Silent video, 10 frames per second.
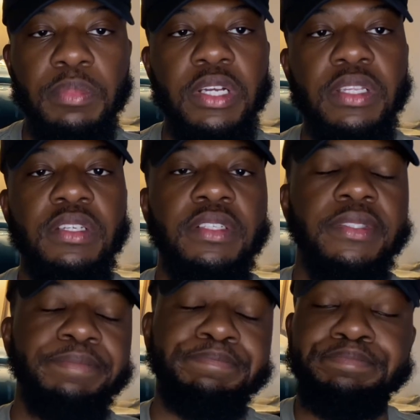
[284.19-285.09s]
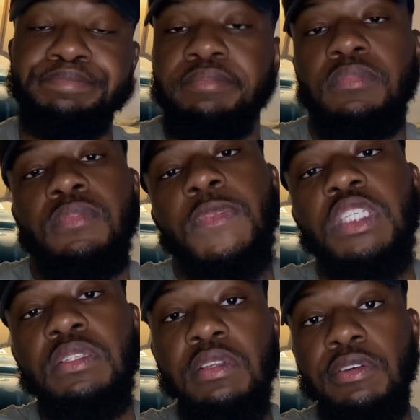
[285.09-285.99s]
but it's
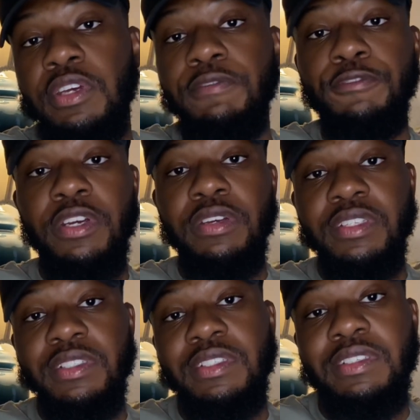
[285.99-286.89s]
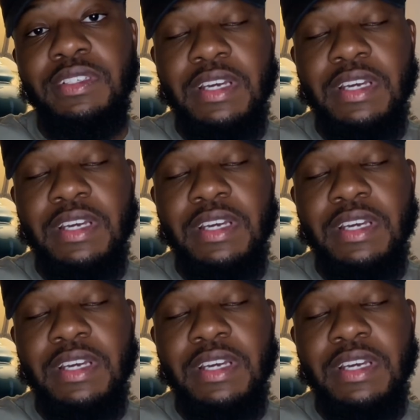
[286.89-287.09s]
still a great fragrance.